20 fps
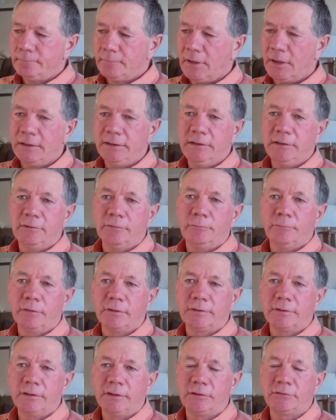idea of
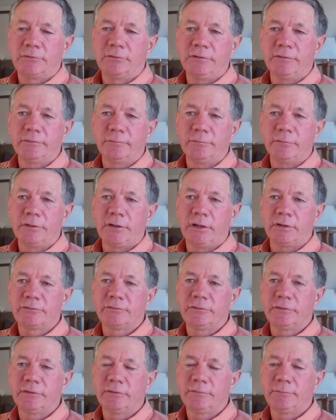what the increase in
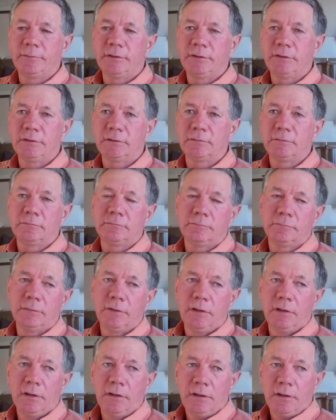production has been. And
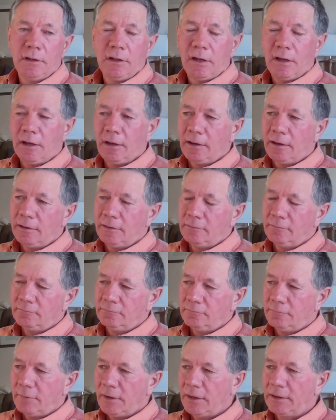
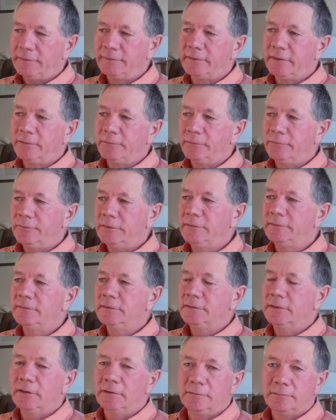I say we've
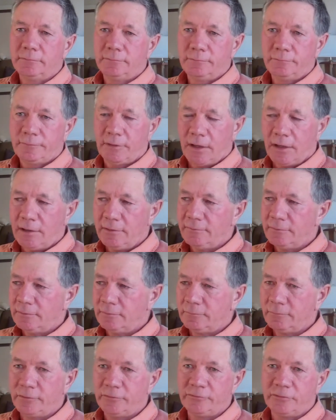easily done 5,
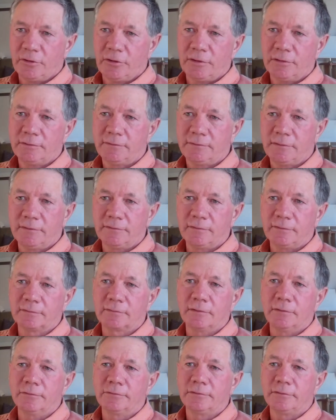and Rajan says it's
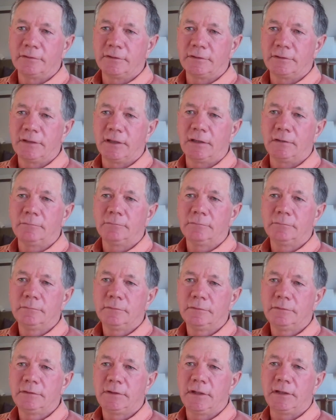closer to
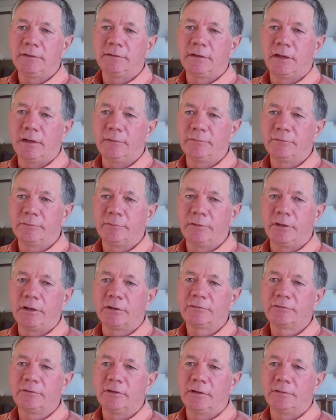10 times the
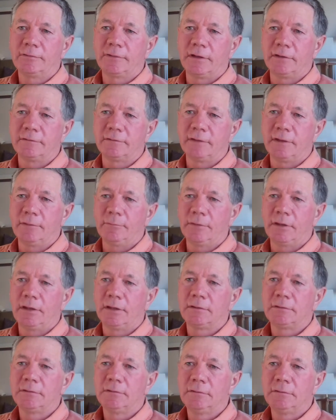production off that same land.